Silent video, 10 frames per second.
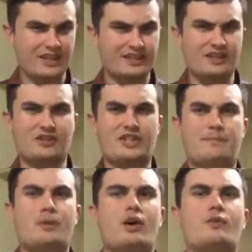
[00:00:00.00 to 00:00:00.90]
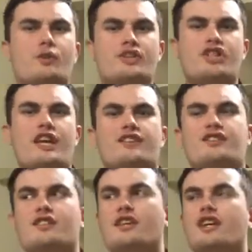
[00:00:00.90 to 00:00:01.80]
you know, that part where she has
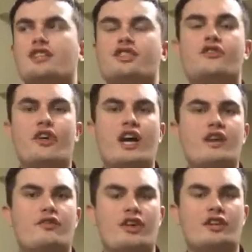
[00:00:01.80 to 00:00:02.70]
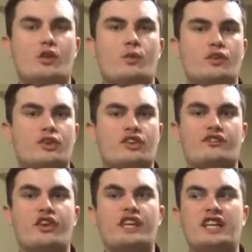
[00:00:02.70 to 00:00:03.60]
to survive in the wilderness
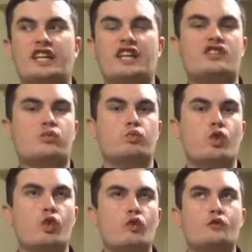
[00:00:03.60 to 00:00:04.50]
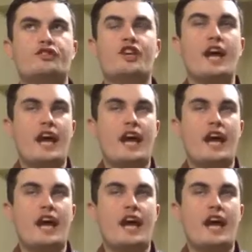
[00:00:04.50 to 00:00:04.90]
fighting against wolves